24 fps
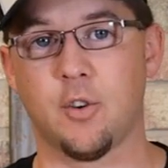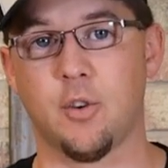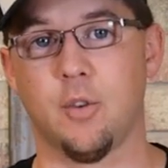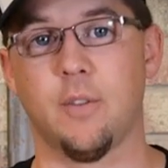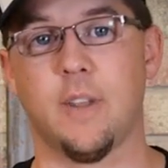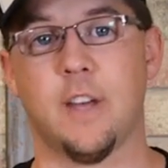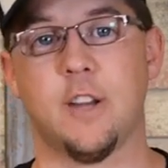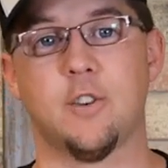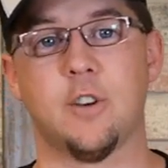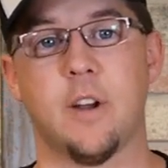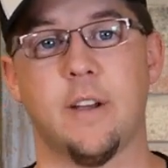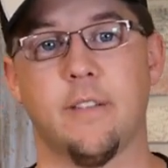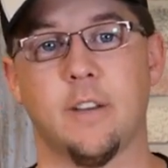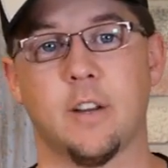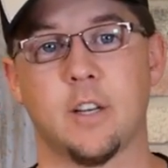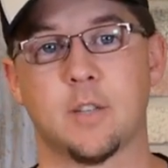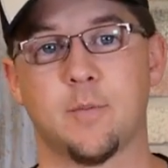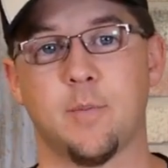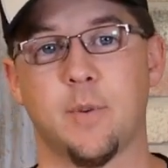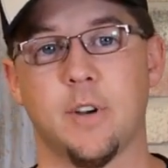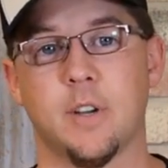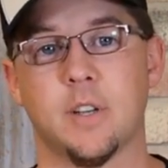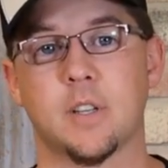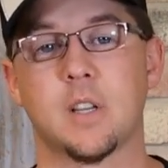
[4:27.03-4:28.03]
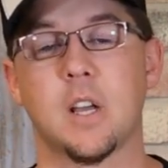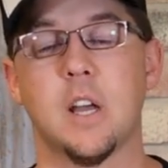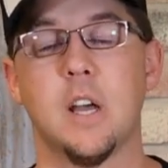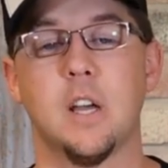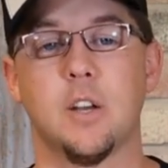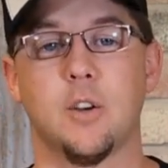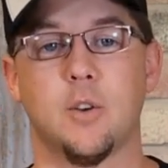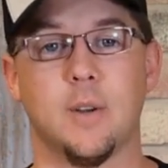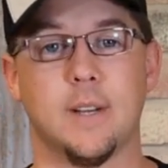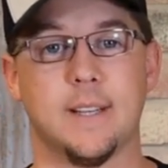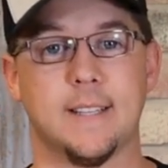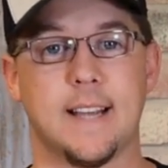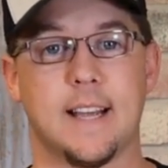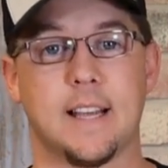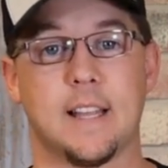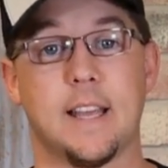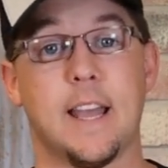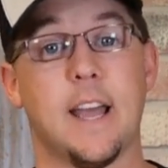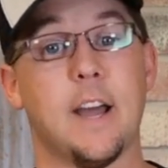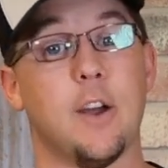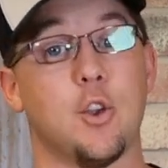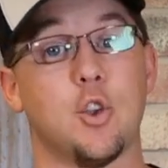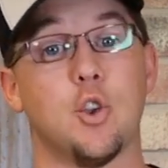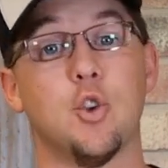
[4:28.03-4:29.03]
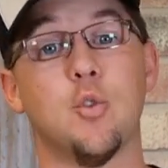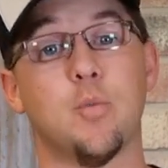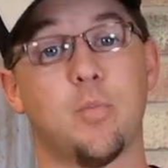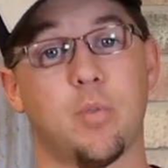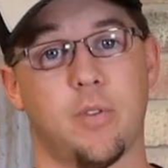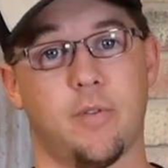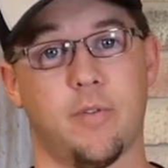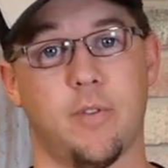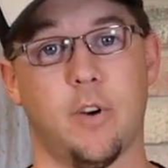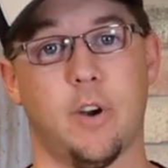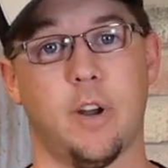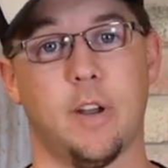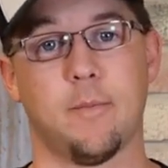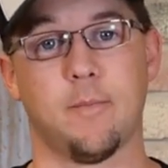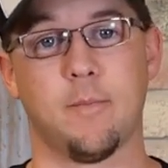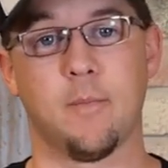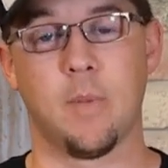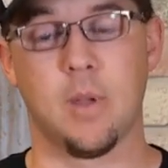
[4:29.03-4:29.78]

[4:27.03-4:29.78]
tune that driving experience to exactly how you prefer it.